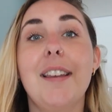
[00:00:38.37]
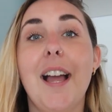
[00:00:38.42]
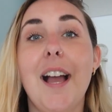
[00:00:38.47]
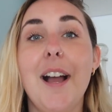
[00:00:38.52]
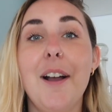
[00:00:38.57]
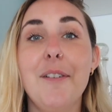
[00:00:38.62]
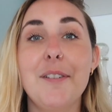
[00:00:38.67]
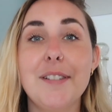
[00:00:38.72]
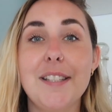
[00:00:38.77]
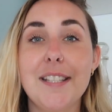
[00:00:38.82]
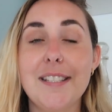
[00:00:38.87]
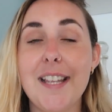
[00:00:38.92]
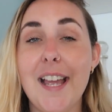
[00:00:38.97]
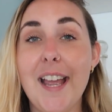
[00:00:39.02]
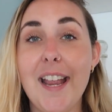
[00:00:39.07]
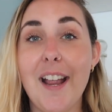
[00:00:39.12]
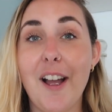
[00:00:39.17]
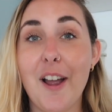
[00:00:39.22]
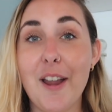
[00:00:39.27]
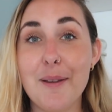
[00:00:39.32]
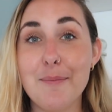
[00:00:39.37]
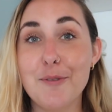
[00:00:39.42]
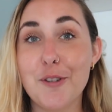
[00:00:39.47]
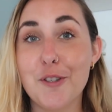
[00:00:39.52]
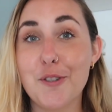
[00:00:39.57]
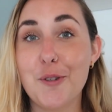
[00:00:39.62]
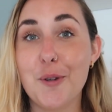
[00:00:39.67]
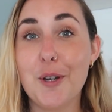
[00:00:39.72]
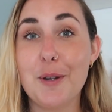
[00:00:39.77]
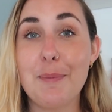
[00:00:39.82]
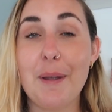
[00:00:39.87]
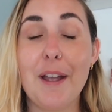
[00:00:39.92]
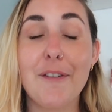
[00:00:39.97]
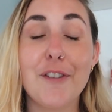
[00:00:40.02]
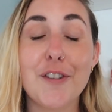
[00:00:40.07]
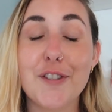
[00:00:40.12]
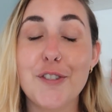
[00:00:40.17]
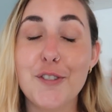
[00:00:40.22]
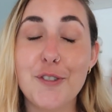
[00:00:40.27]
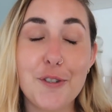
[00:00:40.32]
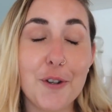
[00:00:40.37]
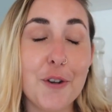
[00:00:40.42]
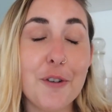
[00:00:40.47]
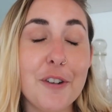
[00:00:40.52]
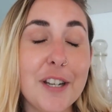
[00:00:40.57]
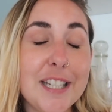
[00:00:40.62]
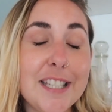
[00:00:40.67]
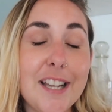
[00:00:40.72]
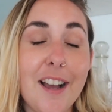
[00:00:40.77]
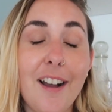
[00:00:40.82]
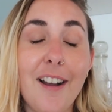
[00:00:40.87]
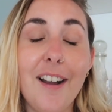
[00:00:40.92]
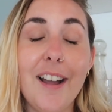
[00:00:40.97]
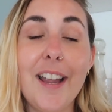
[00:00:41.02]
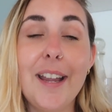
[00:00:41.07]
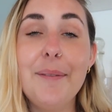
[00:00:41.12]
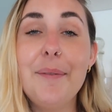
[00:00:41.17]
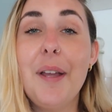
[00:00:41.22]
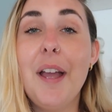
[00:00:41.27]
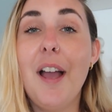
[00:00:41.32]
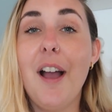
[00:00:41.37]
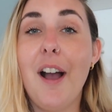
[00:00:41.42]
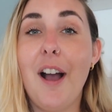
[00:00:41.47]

Now today I am just doing a bit of a story time.